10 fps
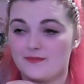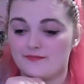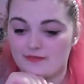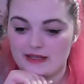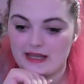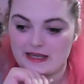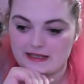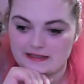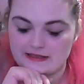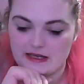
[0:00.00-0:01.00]
But like I
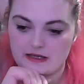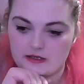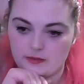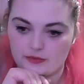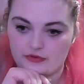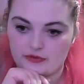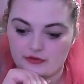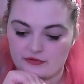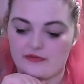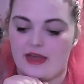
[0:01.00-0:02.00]
said, there was stuff
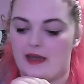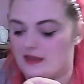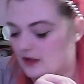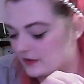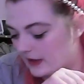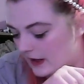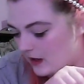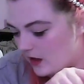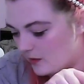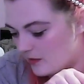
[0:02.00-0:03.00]
there that I was like, oh,